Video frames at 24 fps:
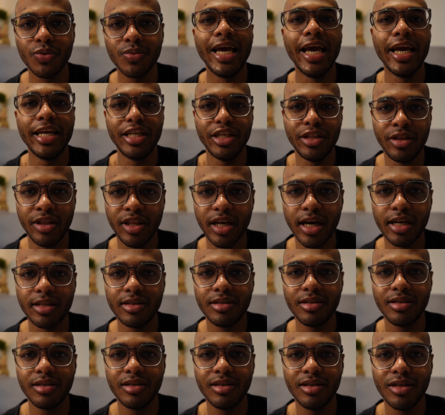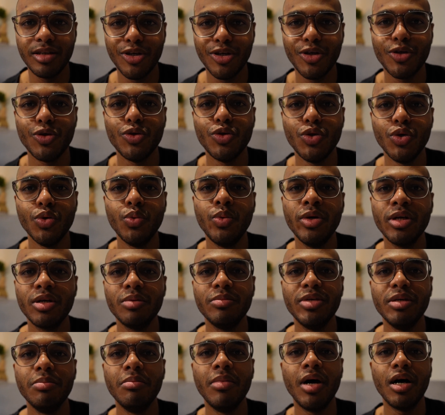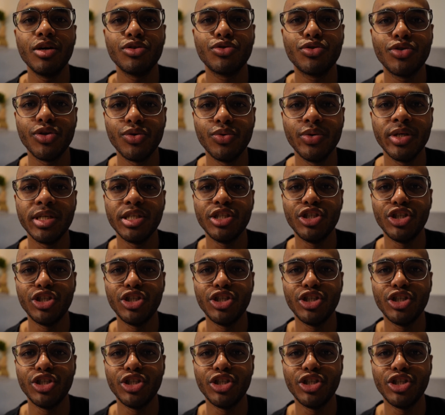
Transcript: And in that, you will be mastering